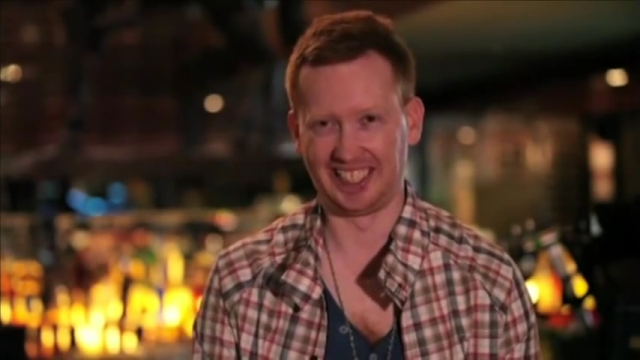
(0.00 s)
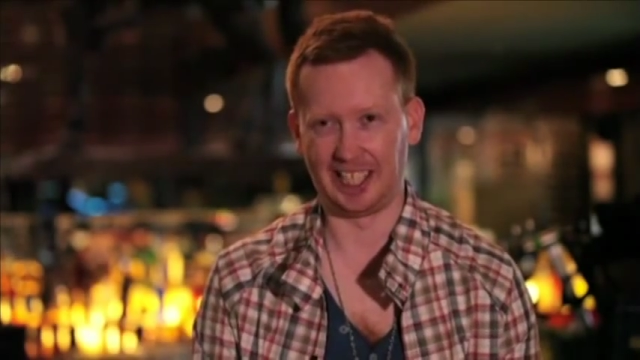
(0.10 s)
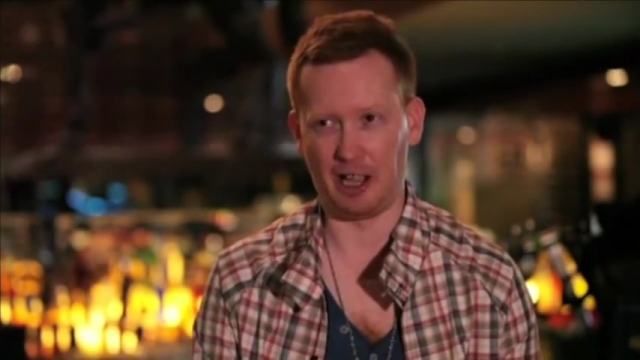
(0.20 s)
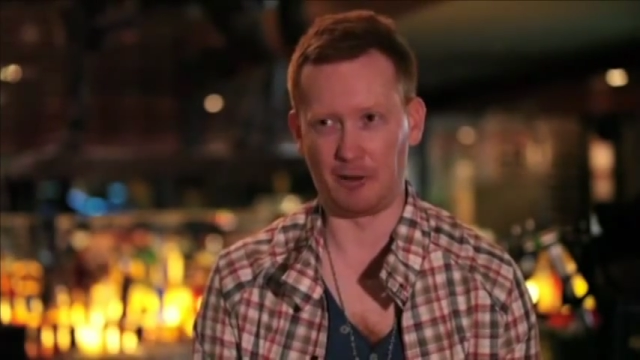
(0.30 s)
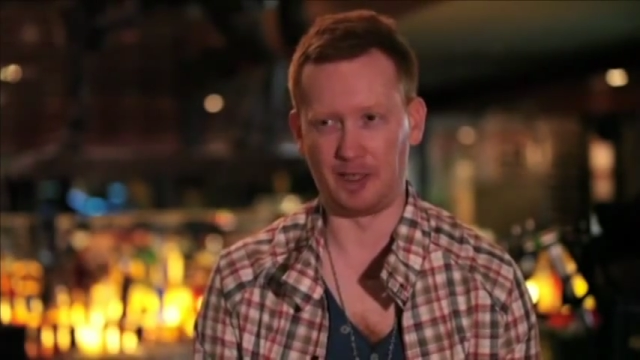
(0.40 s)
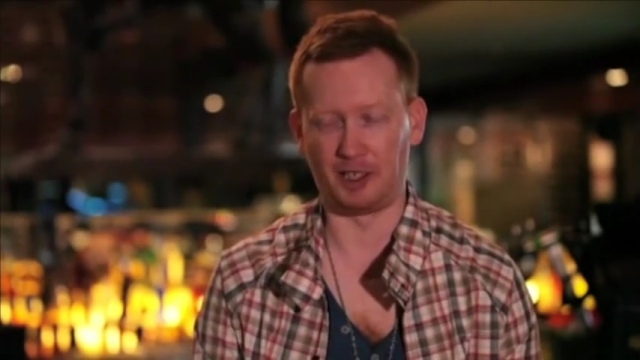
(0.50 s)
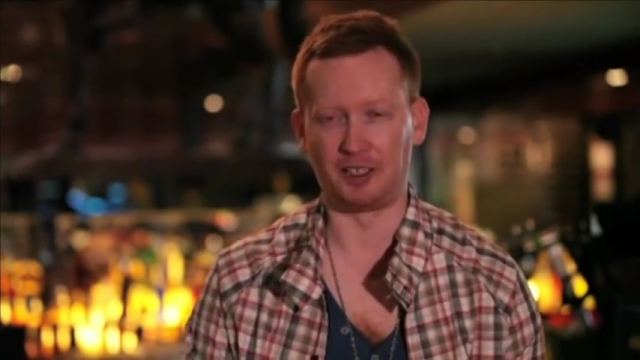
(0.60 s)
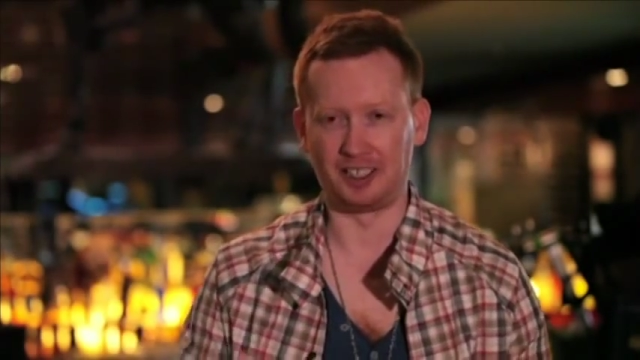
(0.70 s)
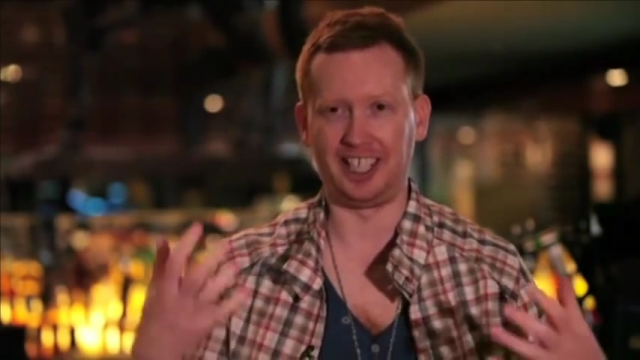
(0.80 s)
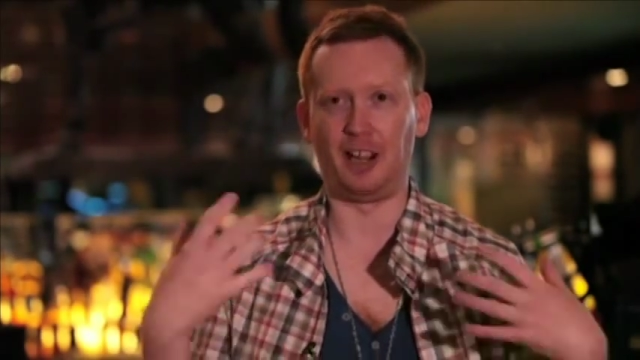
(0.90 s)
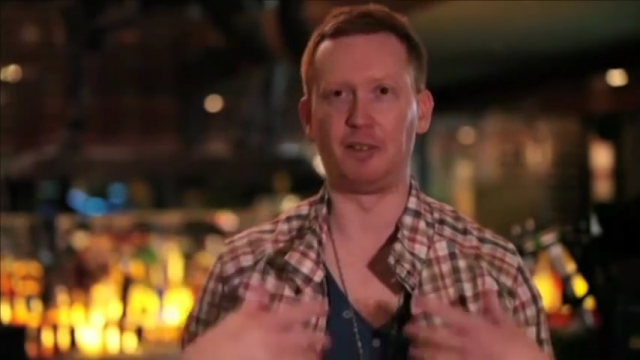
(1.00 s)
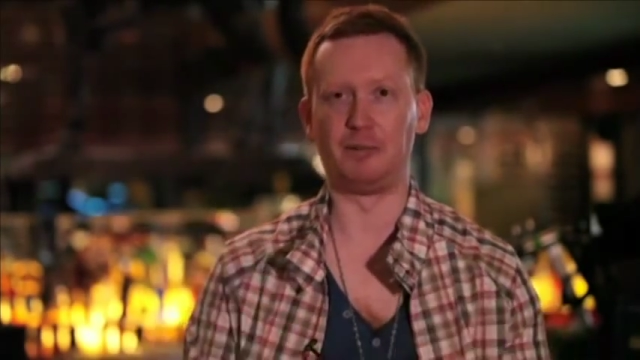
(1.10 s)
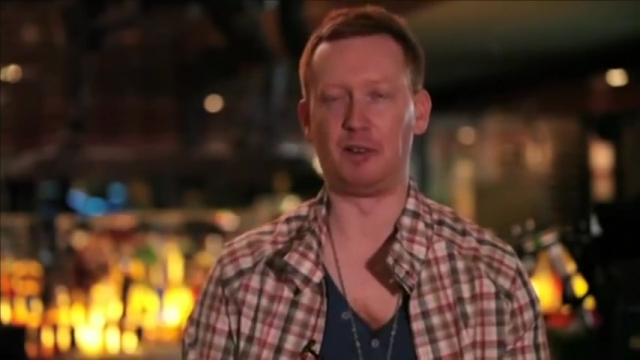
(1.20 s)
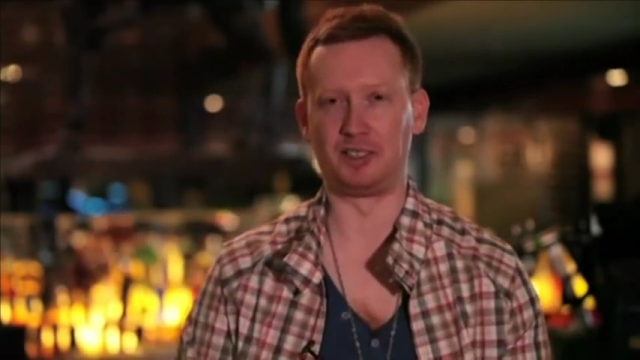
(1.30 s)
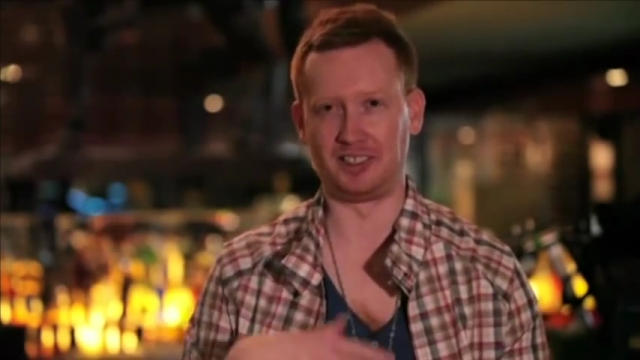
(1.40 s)
And I just shower with them
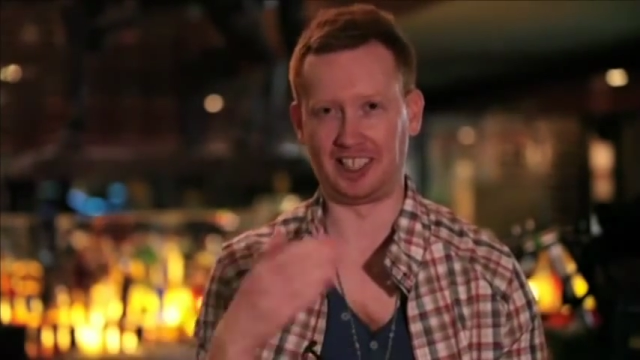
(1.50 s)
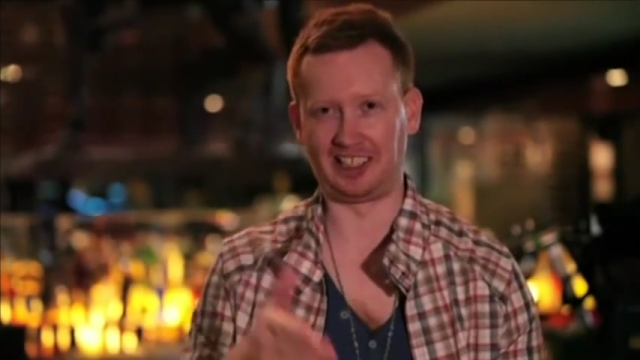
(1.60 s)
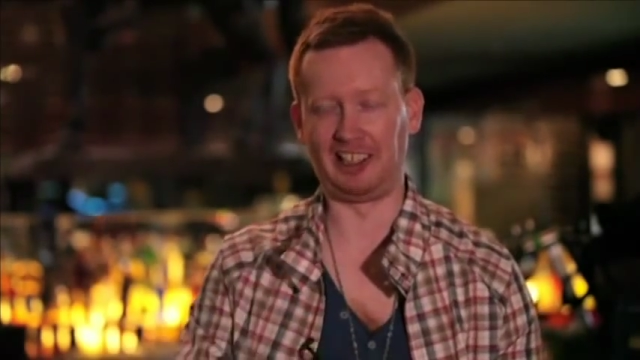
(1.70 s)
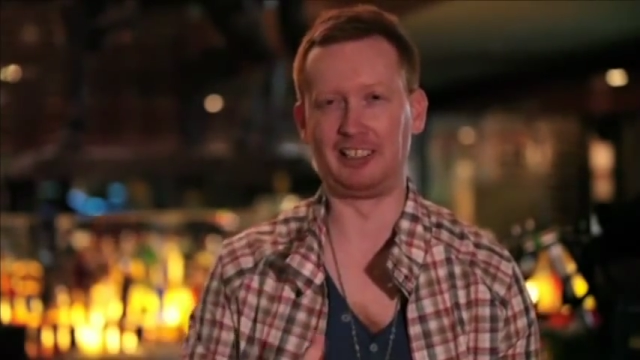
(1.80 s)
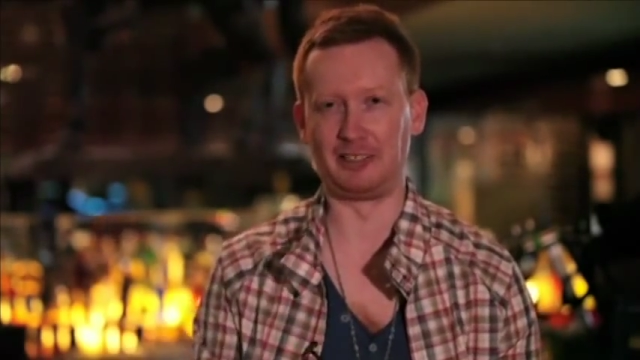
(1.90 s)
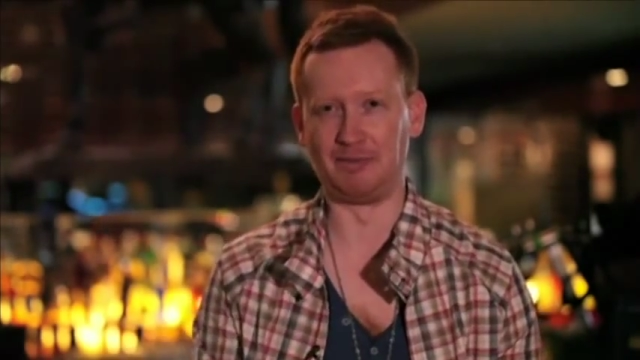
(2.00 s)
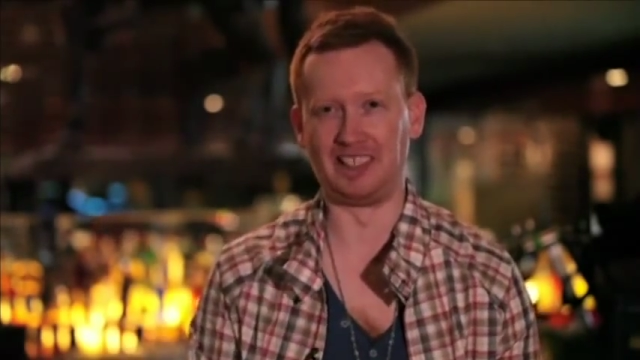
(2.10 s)
on, so that cleans them,